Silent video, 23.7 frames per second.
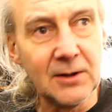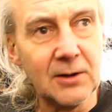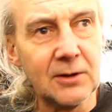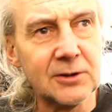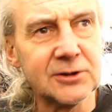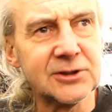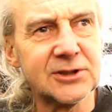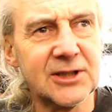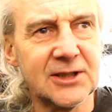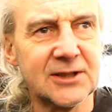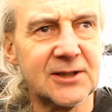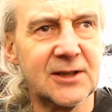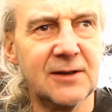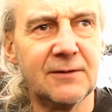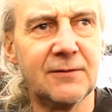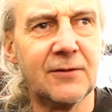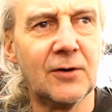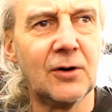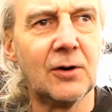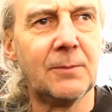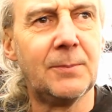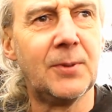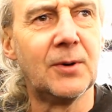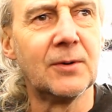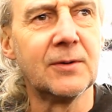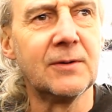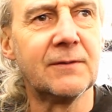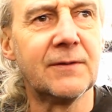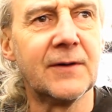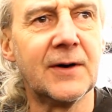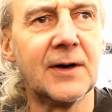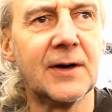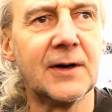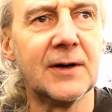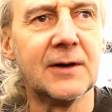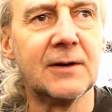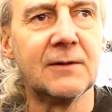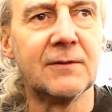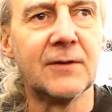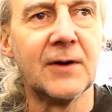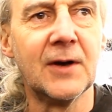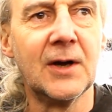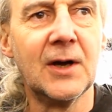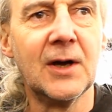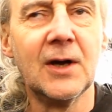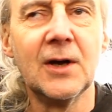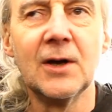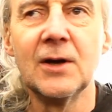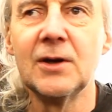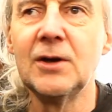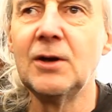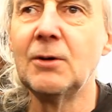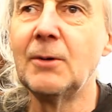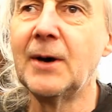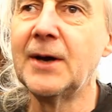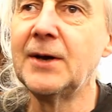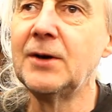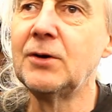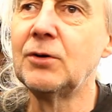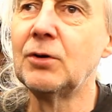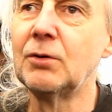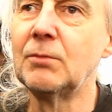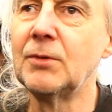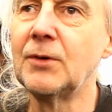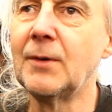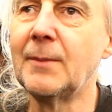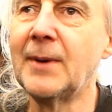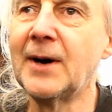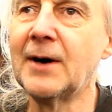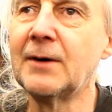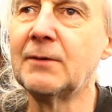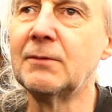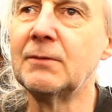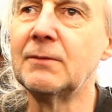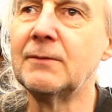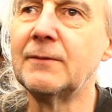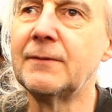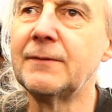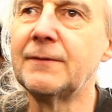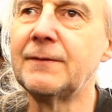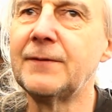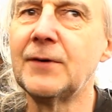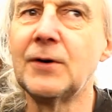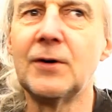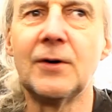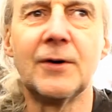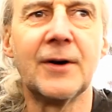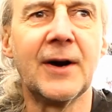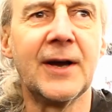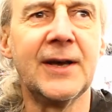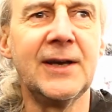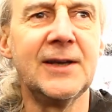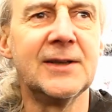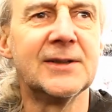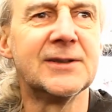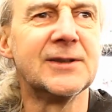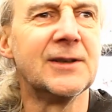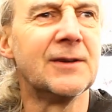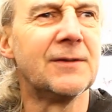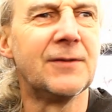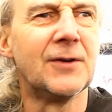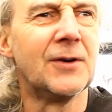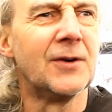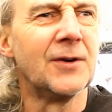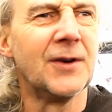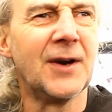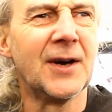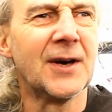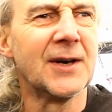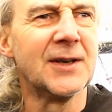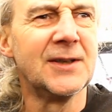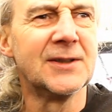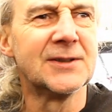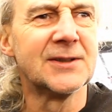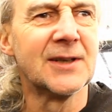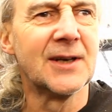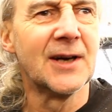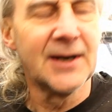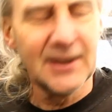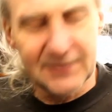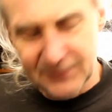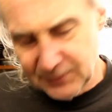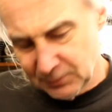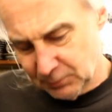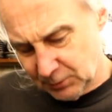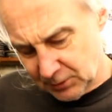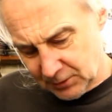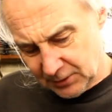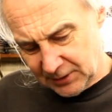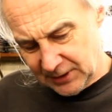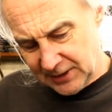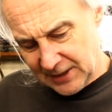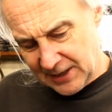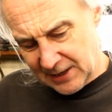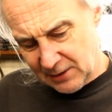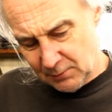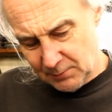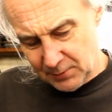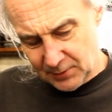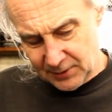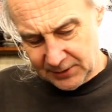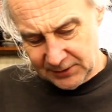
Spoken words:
or 64.5. You end up with about 480 or 490. I'd have to work it out, but